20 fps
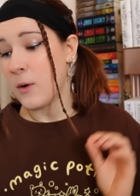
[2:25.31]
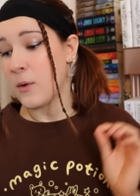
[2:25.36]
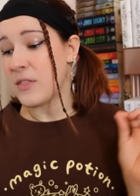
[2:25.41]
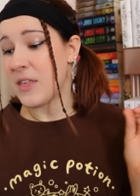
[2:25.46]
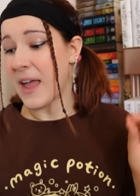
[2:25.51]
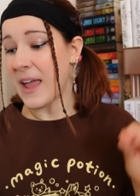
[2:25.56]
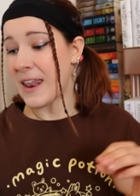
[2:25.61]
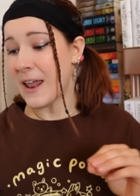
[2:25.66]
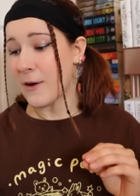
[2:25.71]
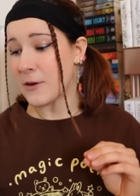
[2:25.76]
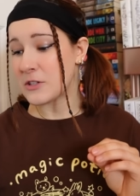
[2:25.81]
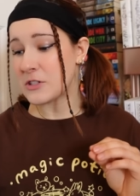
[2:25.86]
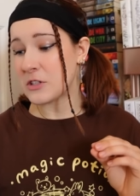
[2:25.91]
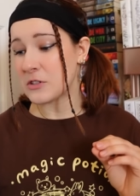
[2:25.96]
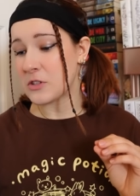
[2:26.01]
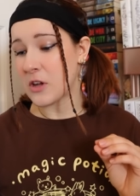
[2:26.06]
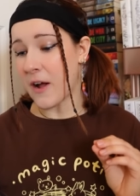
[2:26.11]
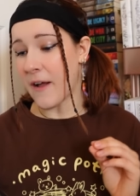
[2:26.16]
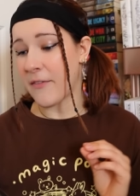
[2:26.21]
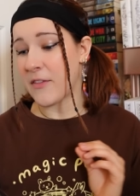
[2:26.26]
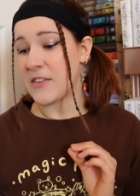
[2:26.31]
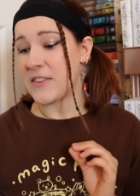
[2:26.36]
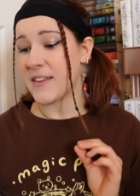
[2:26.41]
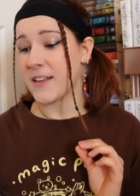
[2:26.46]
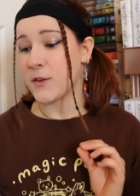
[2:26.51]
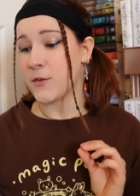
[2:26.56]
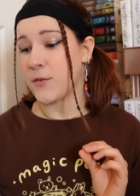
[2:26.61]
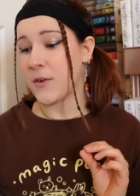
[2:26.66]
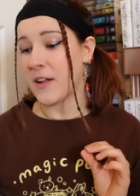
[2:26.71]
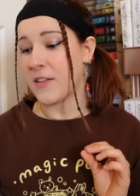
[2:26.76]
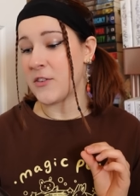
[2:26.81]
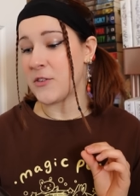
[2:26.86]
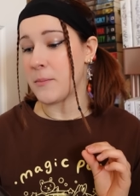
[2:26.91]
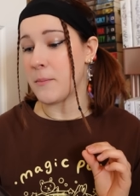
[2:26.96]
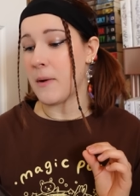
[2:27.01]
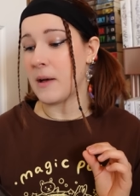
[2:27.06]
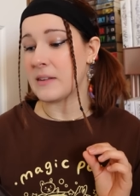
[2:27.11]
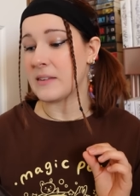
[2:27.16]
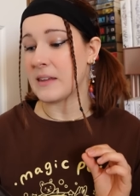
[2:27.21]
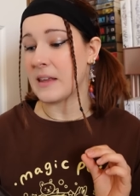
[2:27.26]
With eight hours till dawn, the six friends
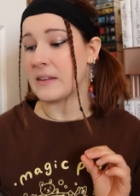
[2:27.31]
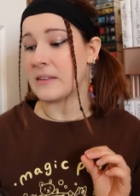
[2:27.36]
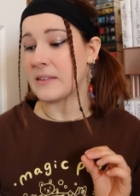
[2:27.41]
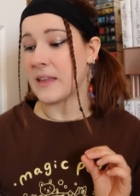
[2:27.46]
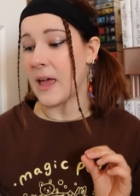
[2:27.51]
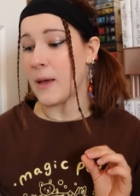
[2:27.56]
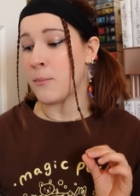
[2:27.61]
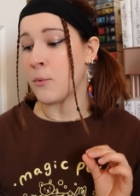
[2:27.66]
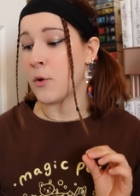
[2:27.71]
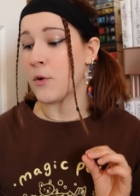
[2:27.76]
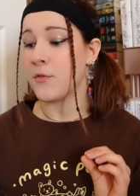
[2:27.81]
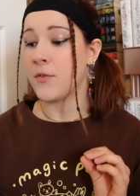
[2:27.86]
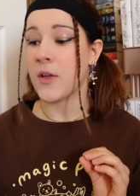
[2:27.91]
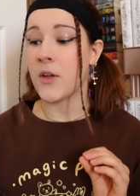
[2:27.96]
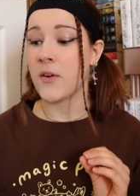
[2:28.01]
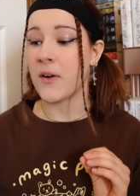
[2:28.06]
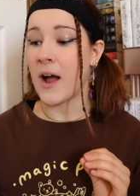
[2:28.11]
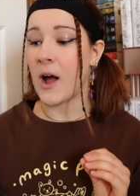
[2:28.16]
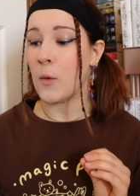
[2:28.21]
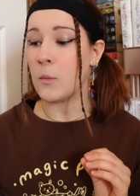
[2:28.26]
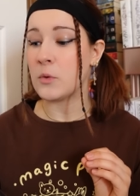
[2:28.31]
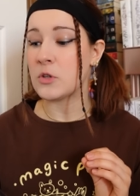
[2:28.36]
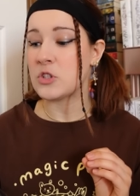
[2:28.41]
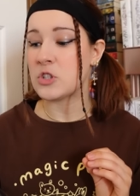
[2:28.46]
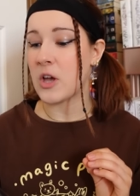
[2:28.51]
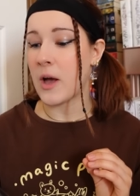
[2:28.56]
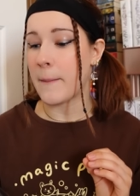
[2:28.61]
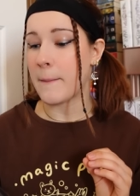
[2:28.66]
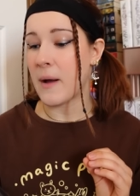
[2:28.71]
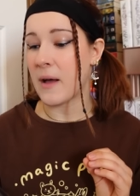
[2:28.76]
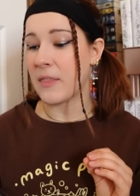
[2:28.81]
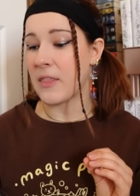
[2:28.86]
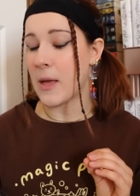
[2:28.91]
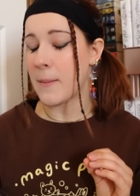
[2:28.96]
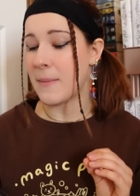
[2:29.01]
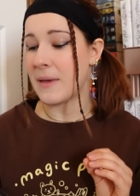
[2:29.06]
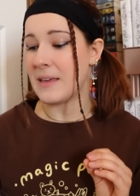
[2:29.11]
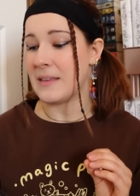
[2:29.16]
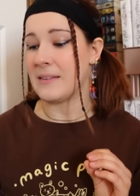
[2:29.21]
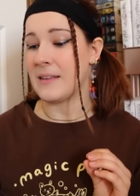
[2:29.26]
must escape or figure out which among
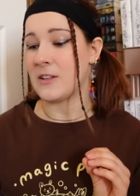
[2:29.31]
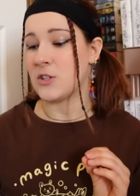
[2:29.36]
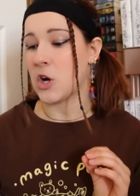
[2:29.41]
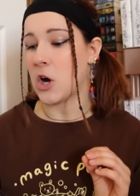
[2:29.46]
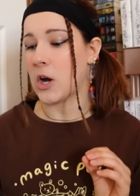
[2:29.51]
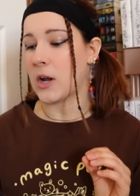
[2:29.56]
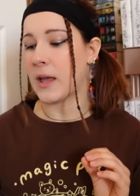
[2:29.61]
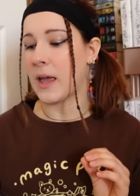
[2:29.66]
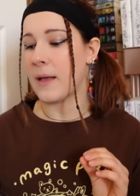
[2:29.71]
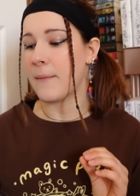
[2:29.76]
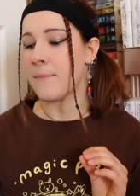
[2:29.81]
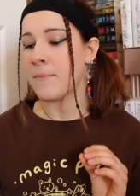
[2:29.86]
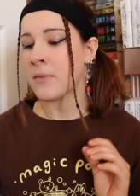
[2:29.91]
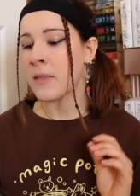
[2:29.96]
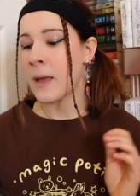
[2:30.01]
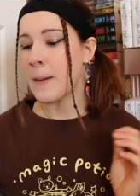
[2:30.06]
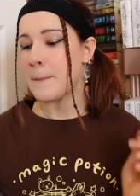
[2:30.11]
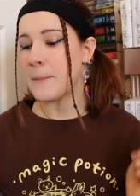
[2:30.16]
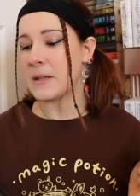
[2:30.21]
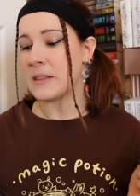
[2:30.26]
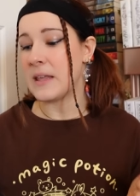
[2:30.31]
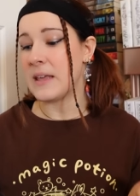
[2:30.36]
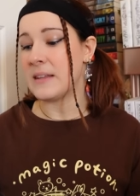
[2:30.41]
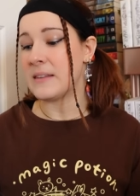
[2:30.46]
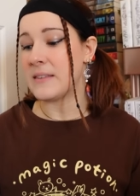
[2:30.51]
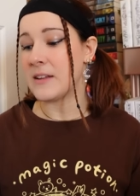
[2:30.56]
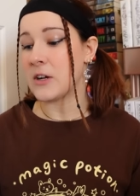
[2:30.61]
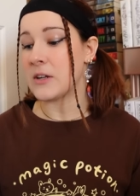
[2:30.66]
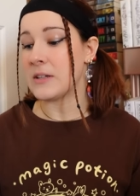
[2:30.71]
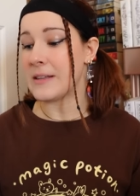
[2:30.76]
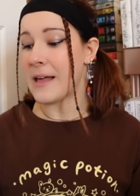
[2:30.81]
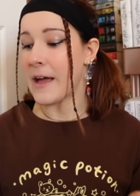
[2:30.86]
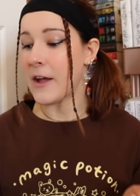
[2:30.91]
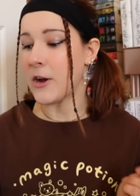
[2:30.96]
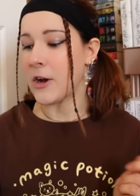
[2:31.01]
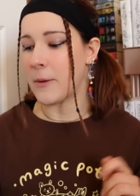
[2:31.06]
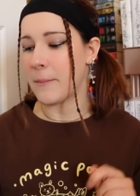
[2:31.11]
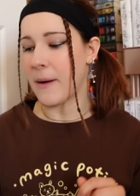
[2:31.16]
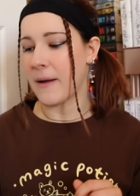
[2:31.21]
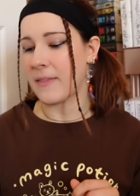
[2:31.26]
them is a target. But is there a
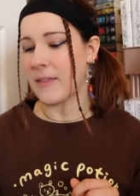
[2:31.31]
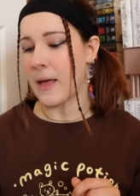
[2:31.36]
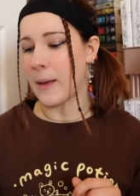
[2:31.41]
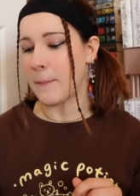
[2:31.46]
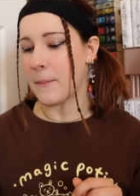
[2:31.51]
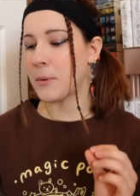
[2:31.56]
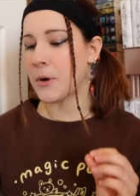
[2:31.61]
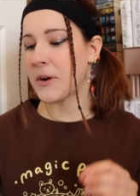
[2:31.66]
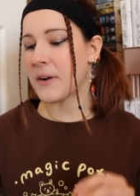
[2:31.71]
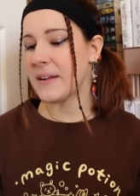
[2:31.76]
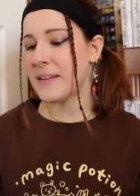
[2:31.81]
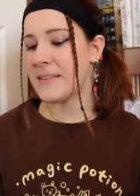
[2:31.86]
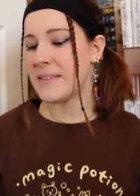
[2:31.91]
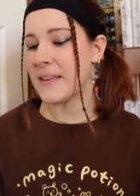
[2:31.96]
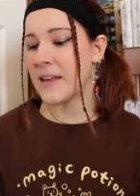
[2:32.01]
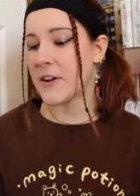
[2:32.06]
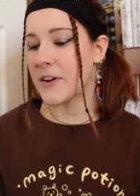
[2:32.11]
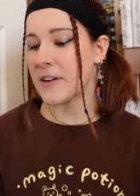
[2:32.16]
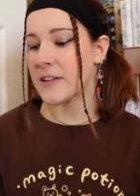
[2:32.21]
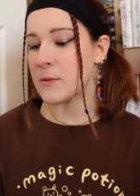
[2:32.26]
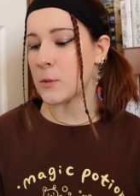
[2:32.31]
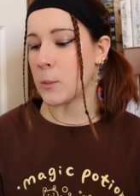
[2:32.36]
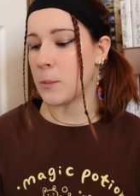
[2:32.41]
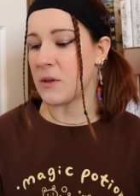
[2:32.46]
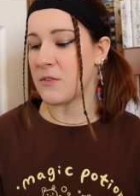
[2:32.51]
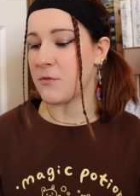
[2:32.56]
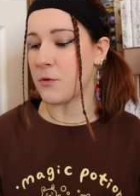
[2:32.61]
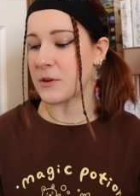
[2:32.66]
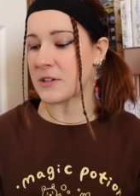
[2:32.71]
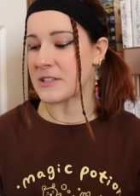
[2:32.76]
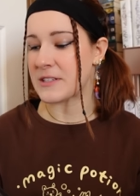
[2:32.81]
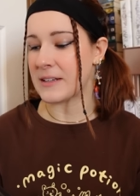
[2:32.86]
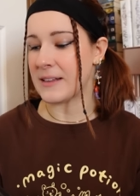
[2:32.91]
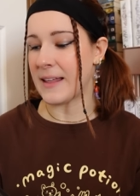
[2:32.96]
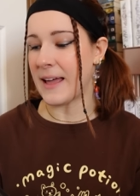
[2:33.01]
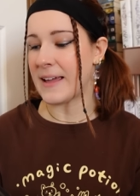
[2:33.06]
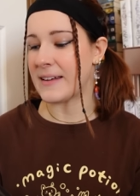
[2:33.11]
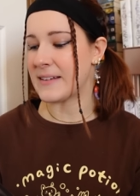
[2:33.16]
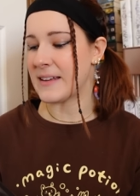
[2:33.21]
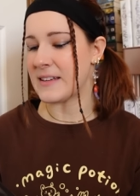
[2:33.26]
liar among them? Buried secrets will be forced to
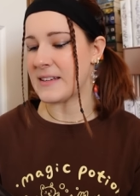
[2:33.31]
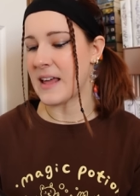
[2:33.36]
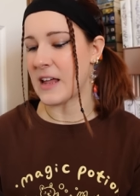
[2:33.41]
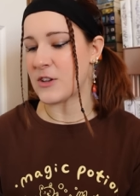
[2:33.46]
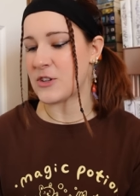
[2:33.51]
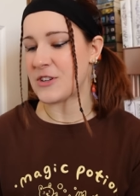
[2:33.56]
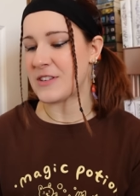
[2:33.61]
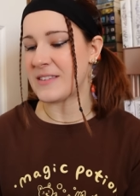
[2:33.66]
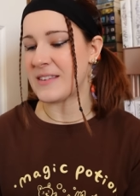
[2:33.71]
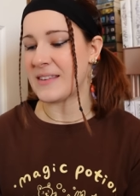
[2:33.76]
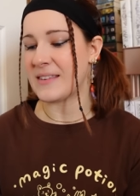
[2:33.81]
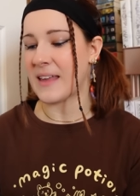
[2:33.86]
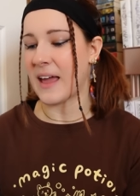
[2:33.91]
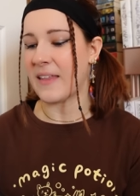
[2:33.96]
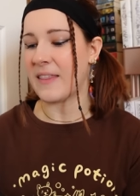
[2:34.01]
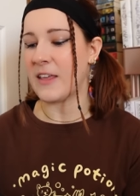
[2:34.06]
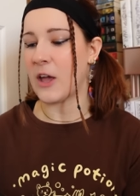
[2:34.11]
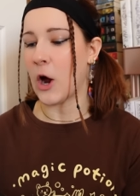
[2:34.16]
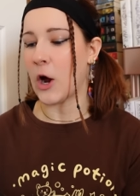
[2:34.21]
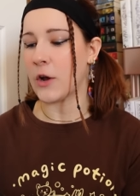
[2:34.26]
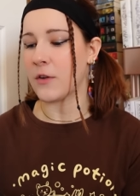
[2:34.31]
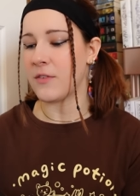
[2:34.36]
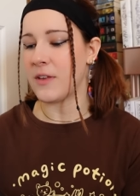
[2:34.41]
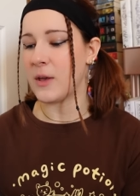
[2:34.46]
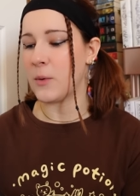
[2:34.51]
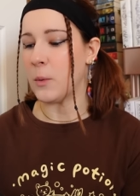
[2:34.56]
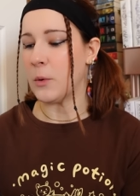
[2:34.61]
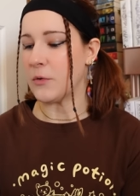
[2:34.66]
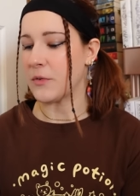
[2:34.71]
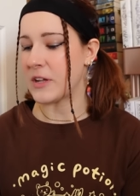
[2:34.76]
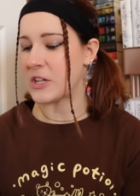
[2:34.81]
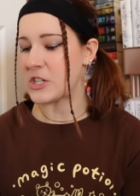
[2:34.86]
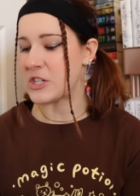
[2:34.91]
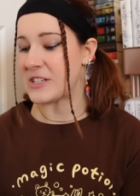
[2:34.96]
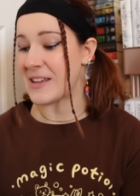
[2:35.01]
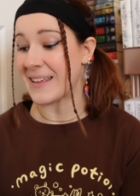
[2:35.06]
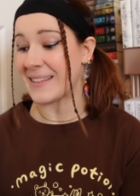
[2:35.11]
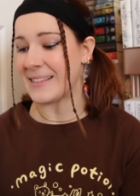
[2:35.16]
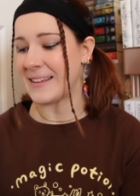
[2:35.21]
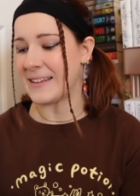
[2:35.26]
light and tensions inside the RV will reach
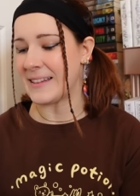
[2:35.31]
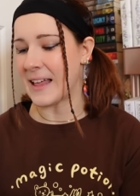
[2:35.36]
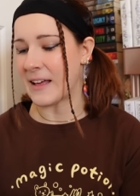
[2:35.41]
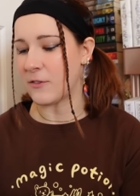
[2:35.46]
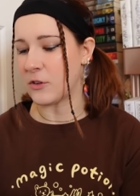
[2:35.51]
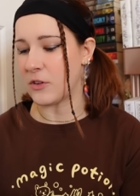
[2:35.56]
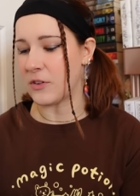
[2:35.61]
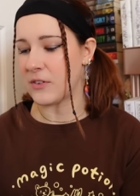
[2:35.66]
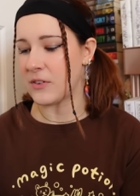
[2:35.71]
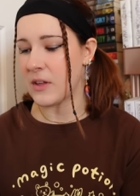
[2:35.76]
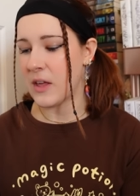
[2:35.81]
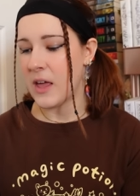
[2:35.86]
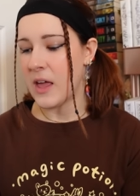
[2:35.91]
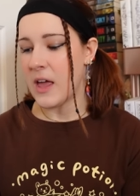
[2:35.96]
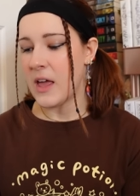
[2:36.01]
deadly levels.